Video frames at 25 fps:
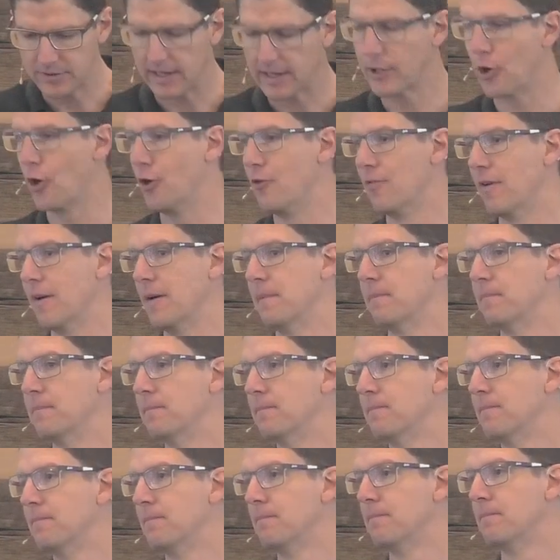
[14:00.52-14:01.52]
take over.
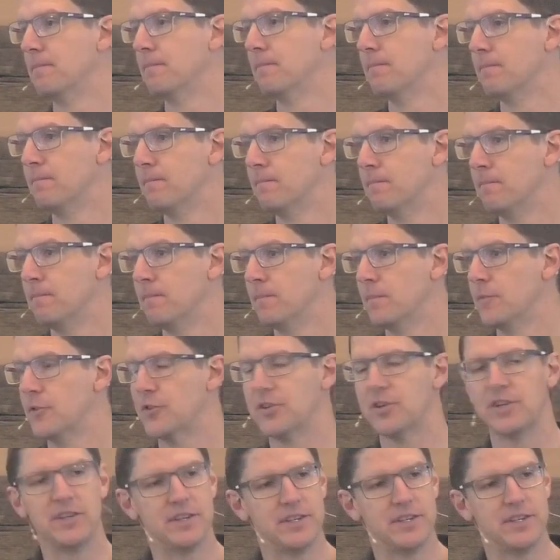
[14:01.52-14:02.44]
To